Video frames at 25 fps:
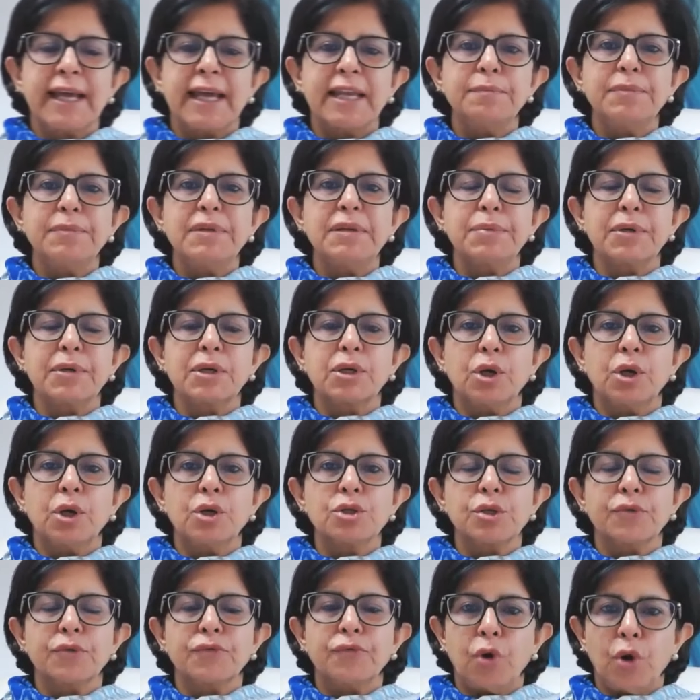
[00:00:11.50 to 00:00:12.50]
can be
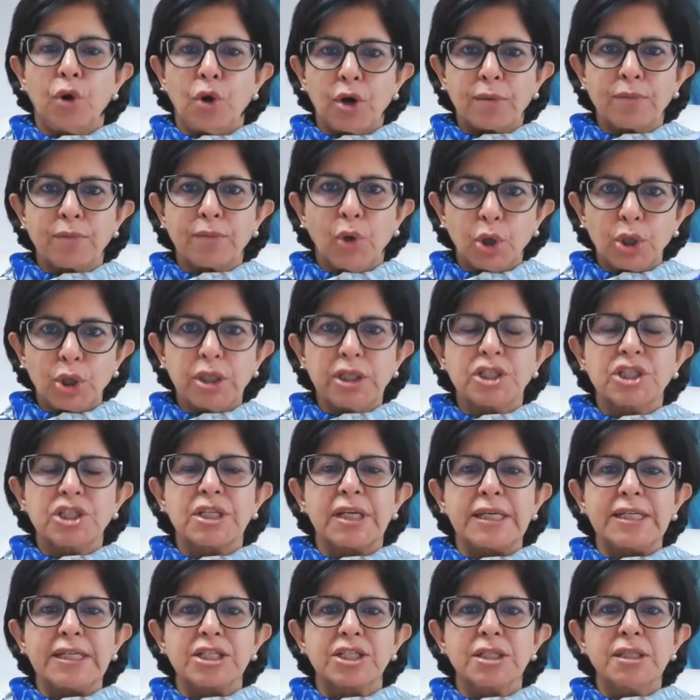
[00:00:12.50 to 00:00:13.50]
because of hormonal
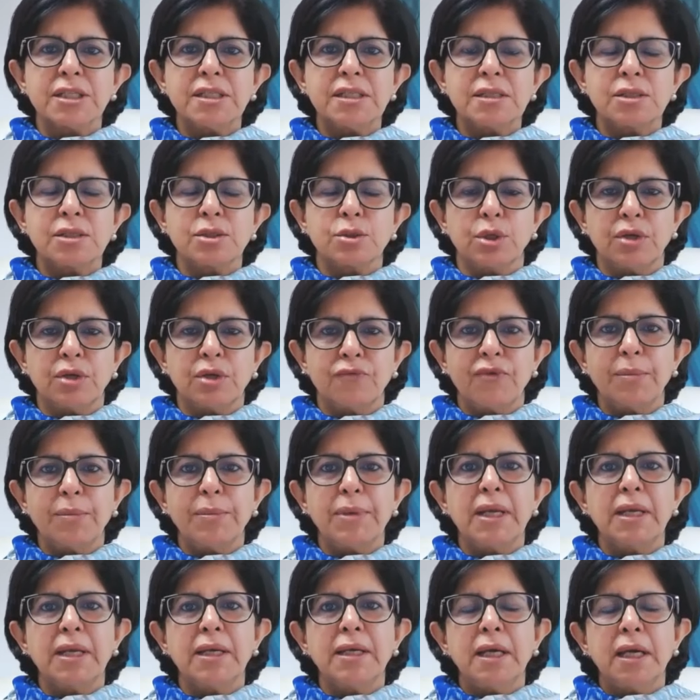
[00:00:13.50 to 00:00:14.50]
changes. So in
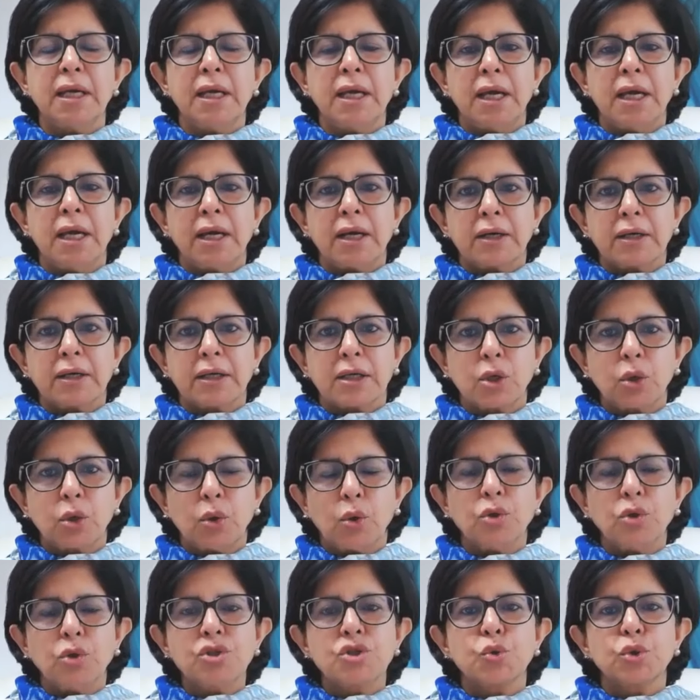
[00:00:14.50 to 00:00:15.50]
women
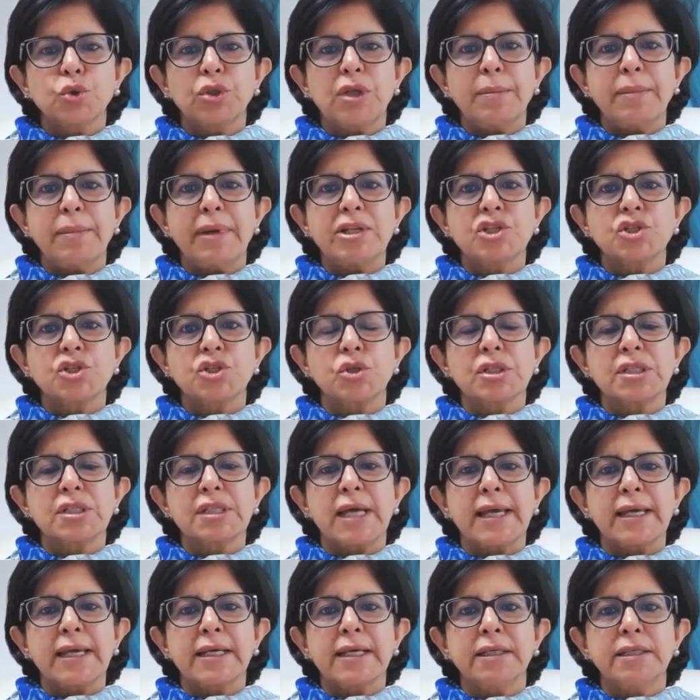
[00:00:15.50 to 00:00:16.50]
close to their menstrual
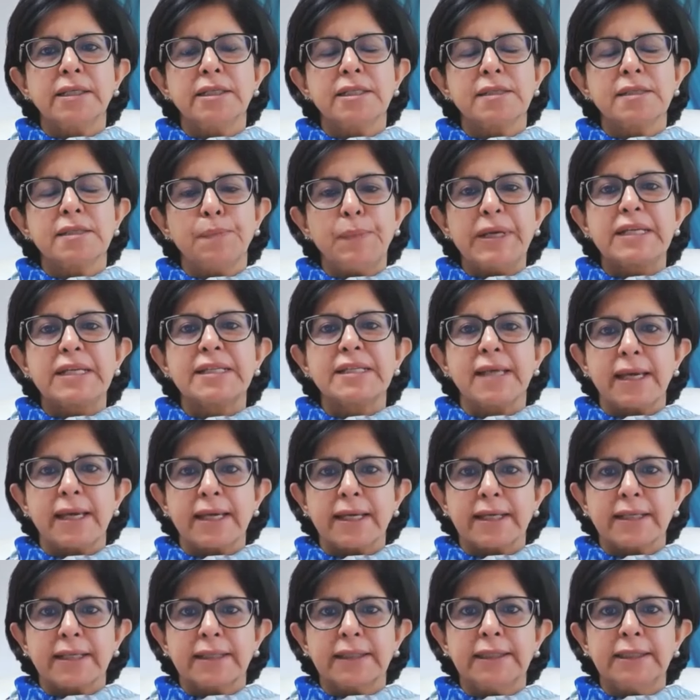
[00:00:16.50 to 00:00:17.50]
cycles,
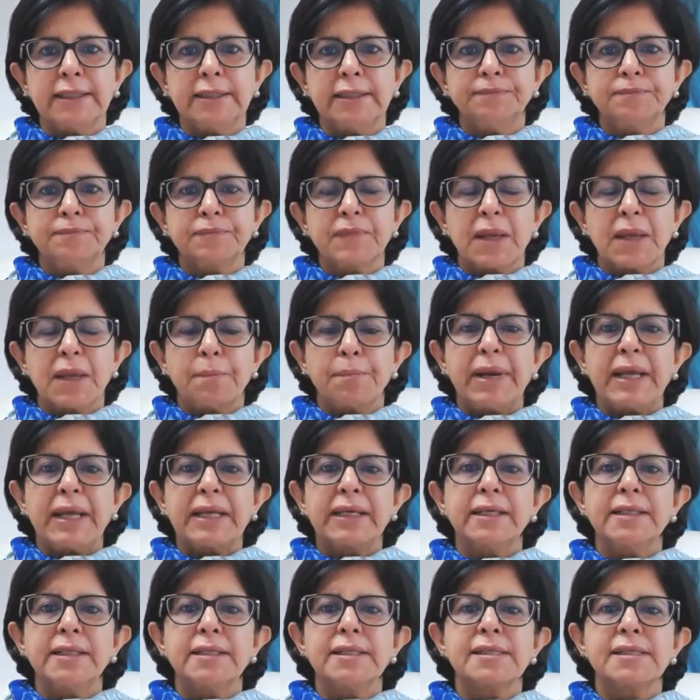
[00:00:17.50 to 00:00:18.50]
mid-cycle,
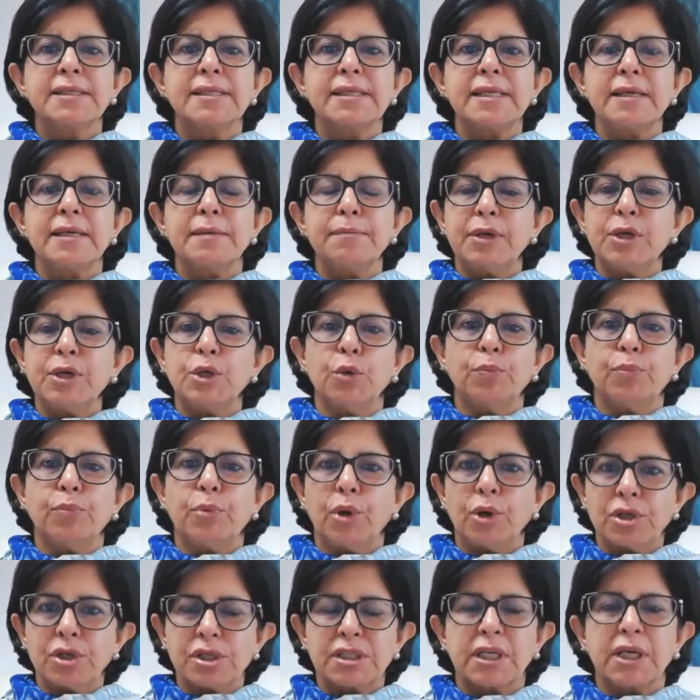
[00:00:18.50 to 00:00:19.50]
pregnancy,
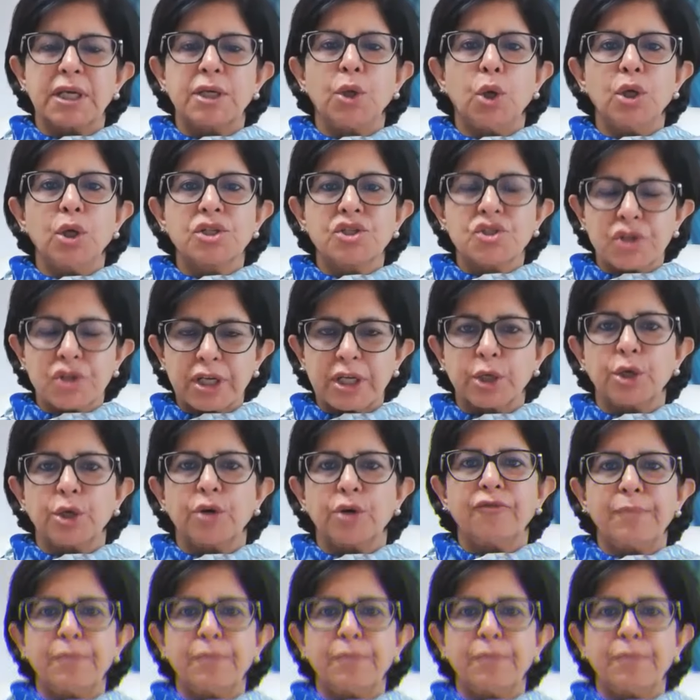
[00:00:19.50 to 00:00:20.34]
menopause can all trigger